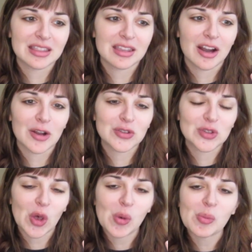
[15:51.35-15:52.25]
there are
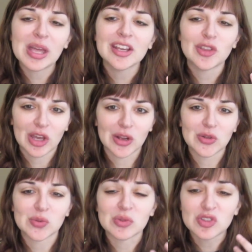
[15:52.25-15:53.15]
so many
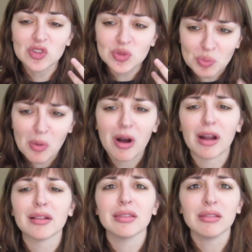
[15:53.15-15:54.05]
channels with smart,